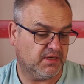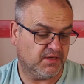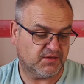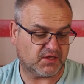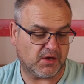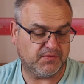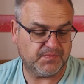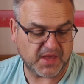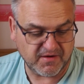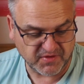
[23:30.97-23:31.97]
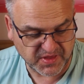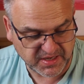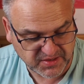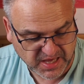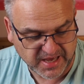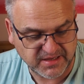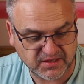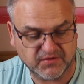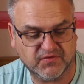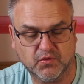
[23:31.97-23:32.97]
So everything is
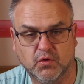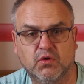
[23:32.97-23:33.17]
catered for